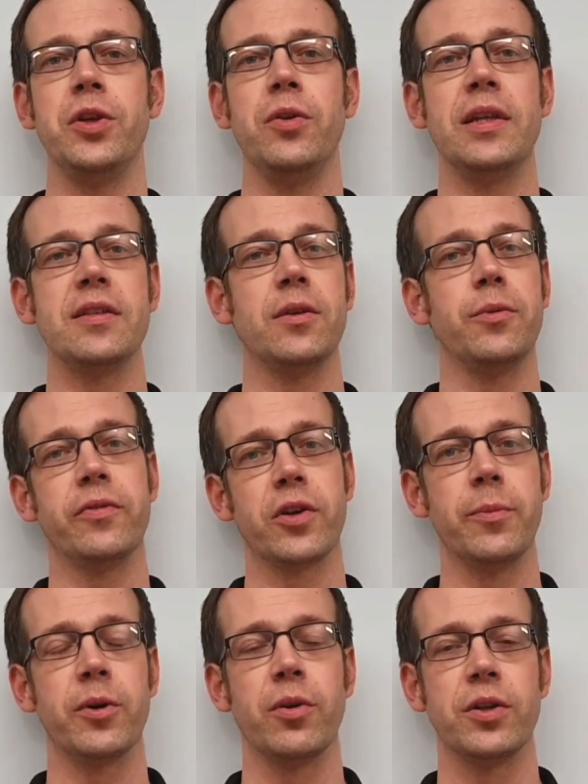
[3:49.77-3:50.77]
units that we've
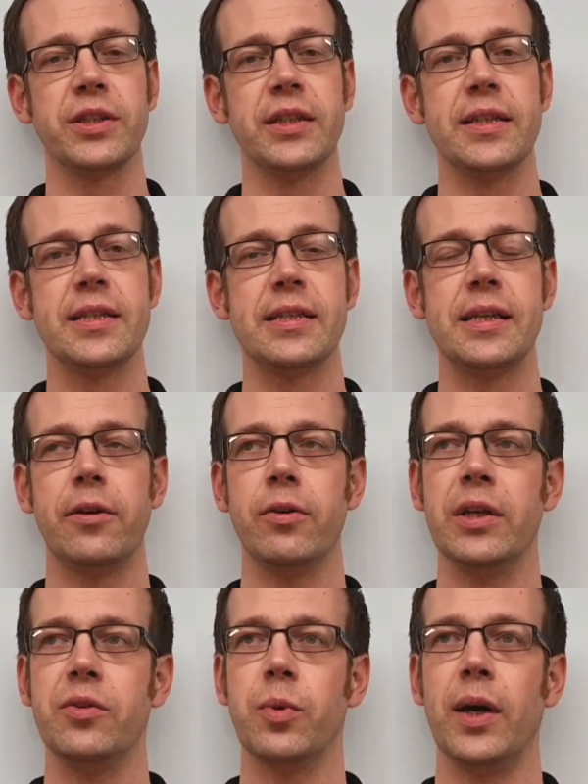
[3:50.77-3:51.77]
come across in this
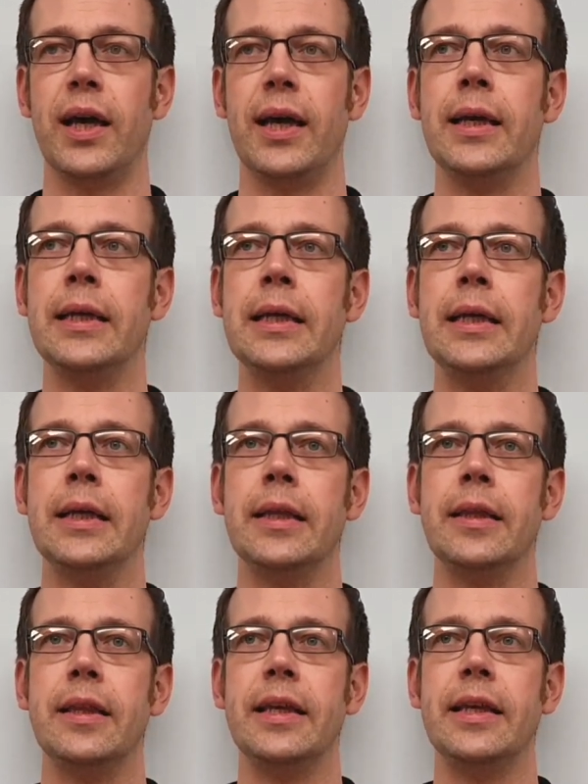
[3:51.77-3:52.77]
series where
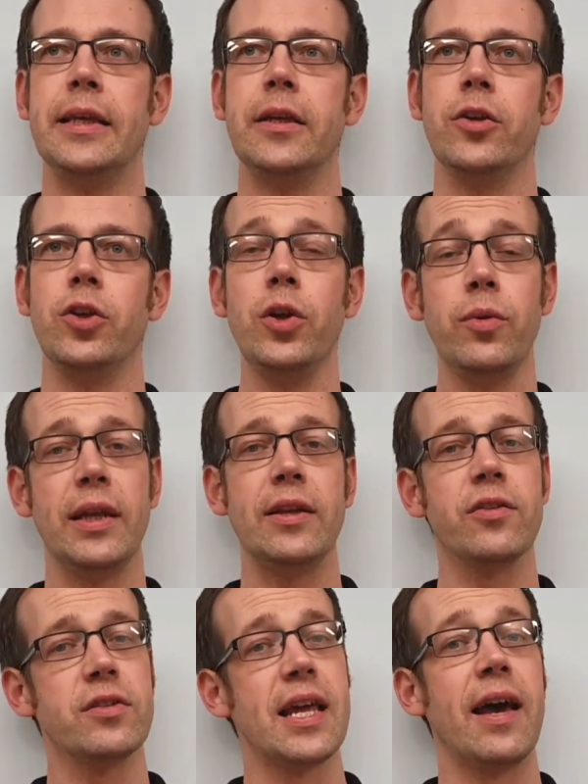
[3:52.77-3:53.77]
the unit
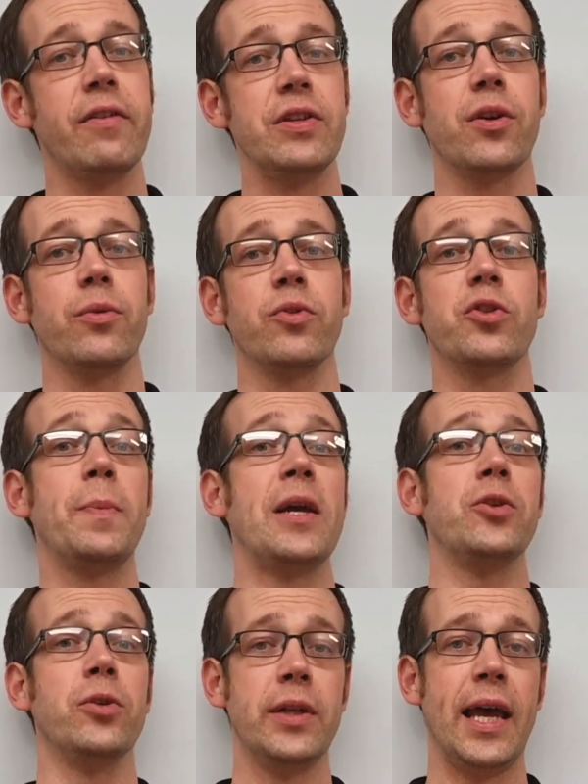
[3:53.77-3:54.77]
doesn't have its own
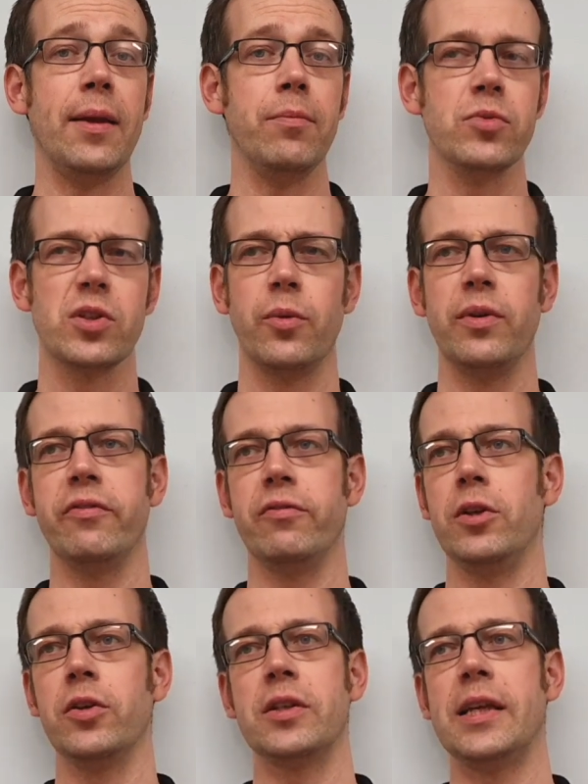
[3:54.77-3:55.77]
special name. So we've
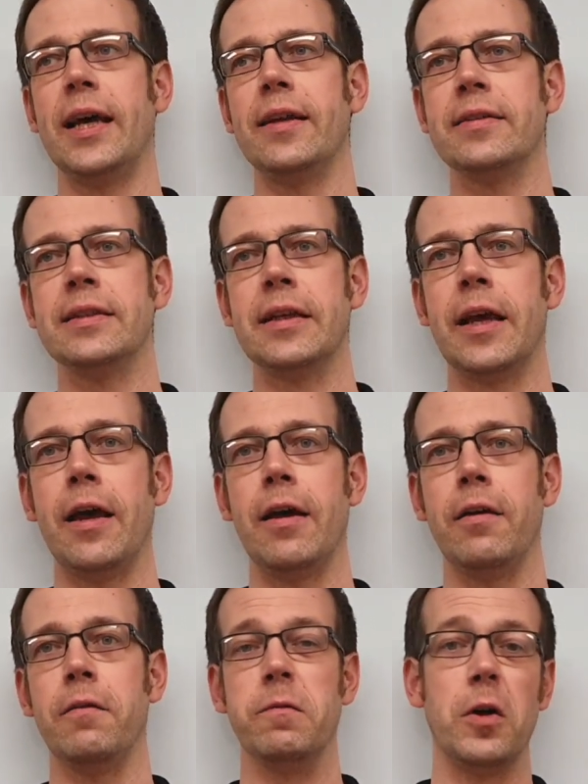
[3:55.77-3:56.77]
looked at
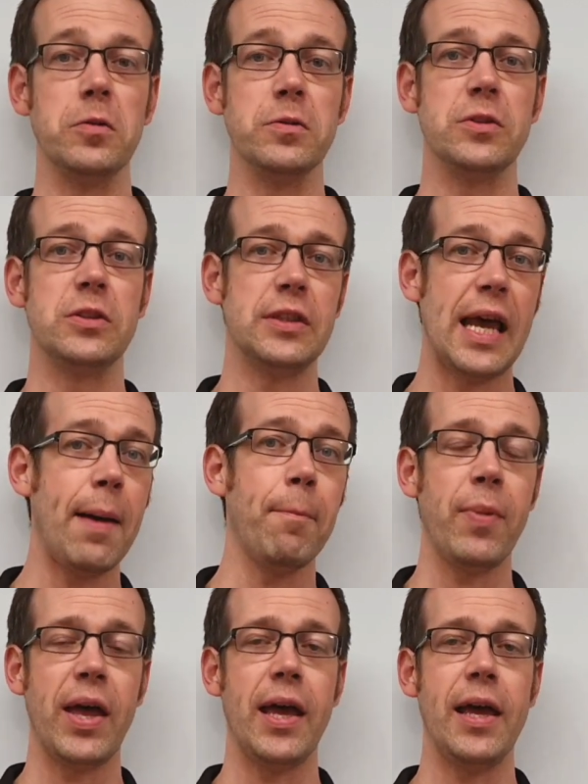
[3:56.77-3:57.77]
volts,
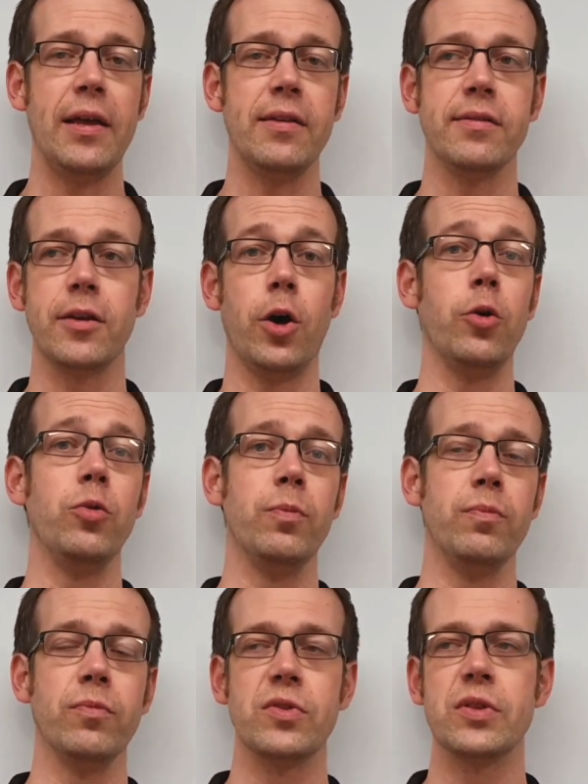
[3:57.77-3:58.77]
amperes,
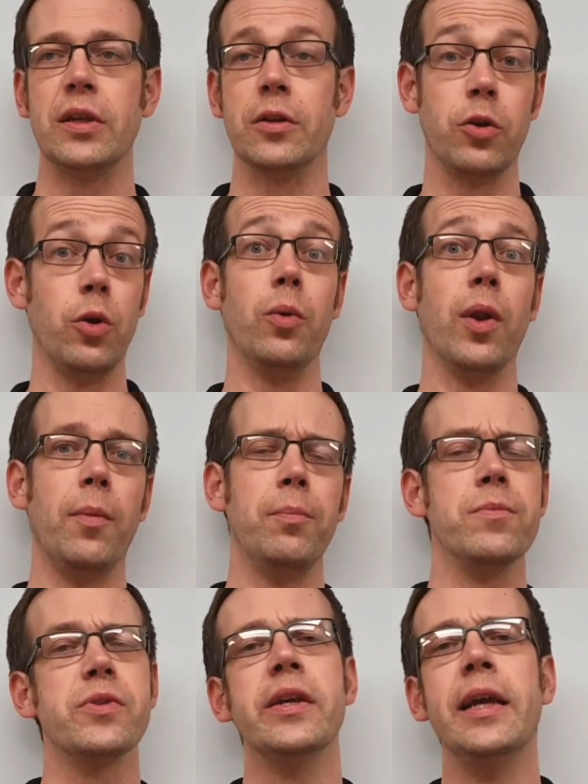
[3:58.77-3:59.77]
ohms,
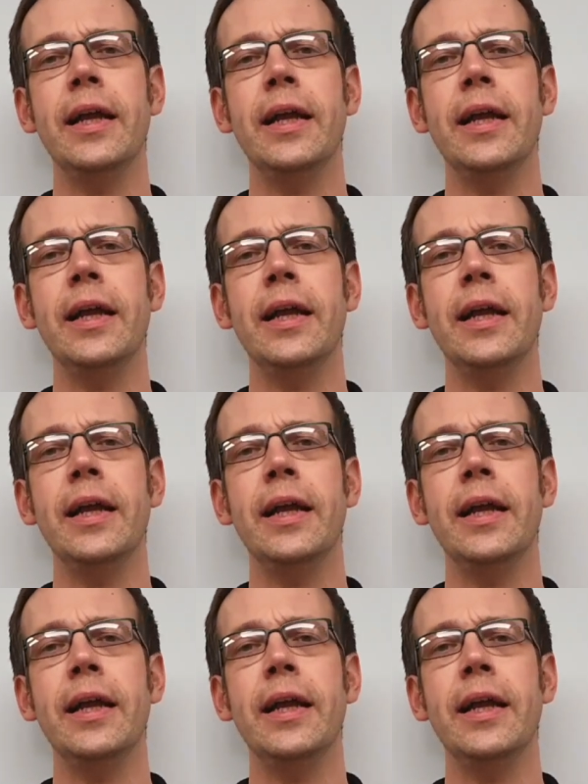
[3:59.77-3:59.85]
coulombs,